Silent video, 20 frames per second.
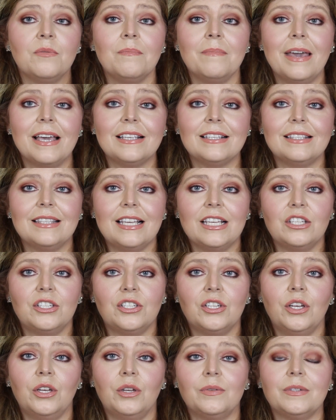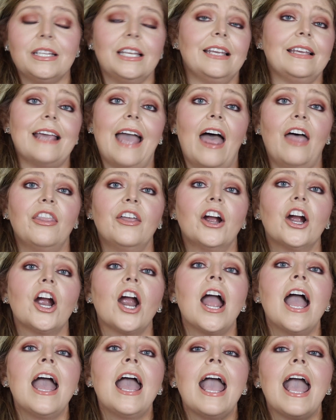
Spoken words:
You mix these two together